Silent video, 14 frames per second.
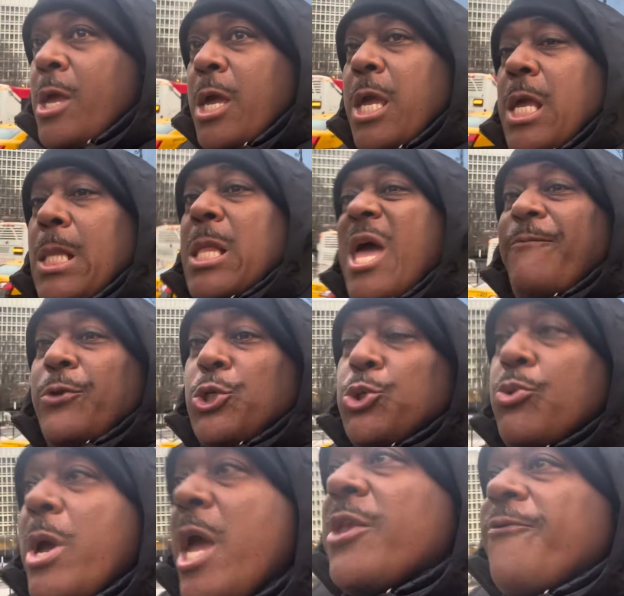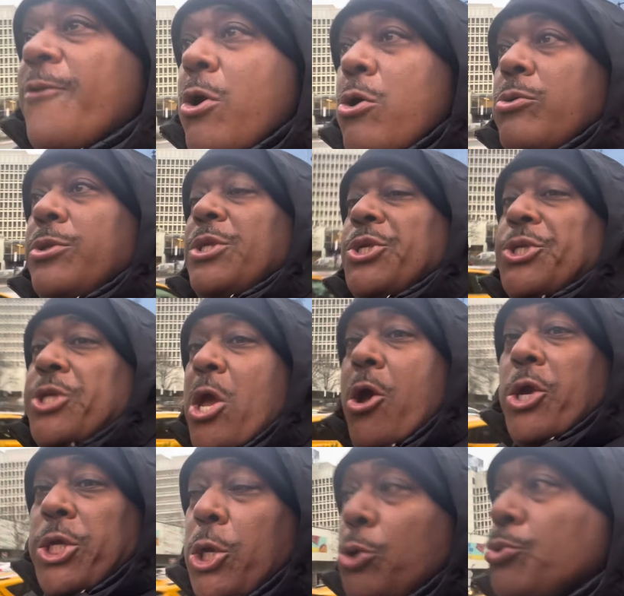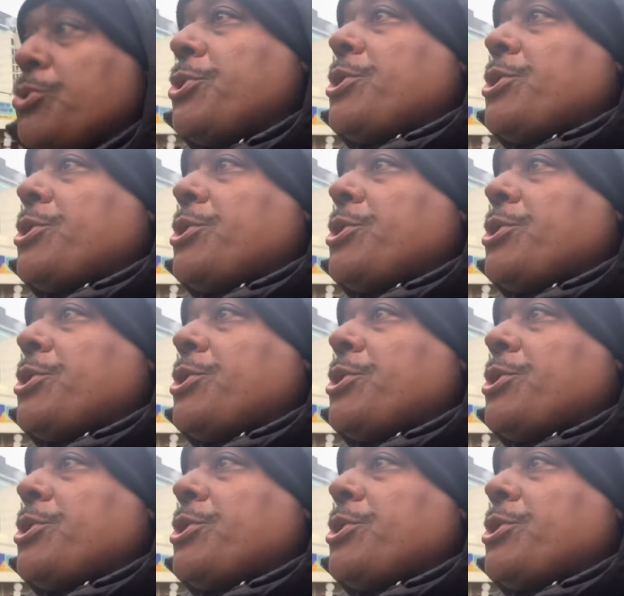He left and transferred to Syracuse.